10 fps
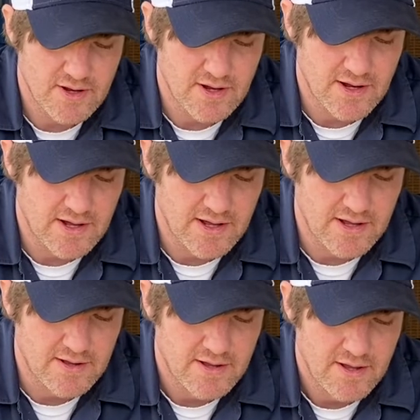
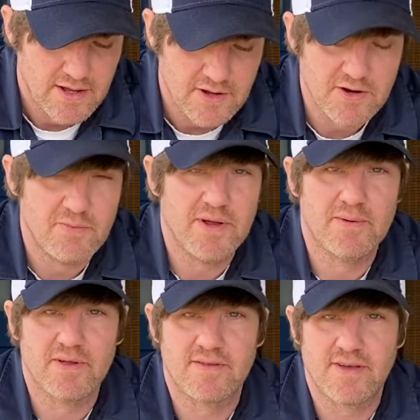You need to be
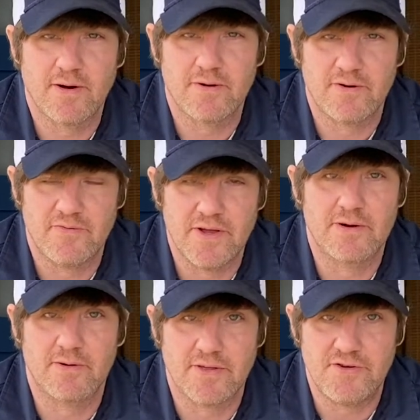able to tell your
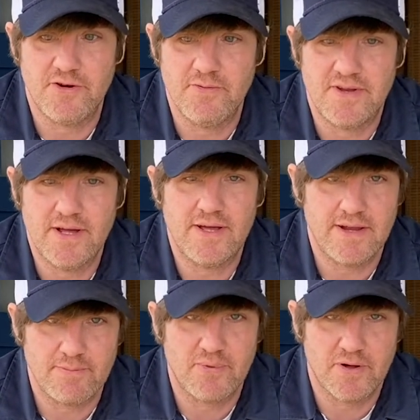vehicle that you did
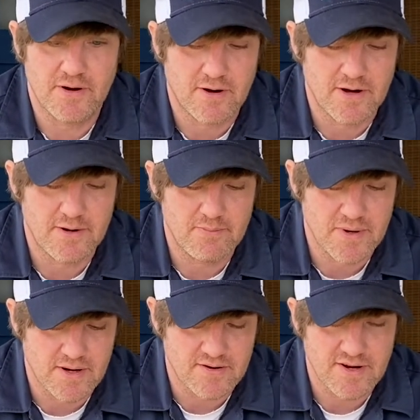and put on
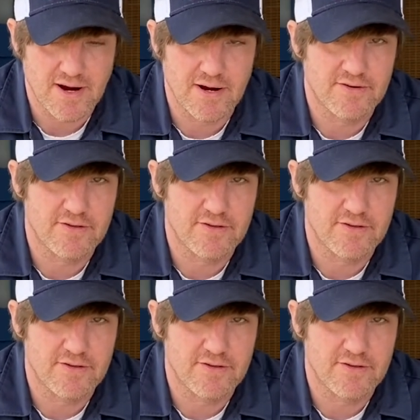bigger tires.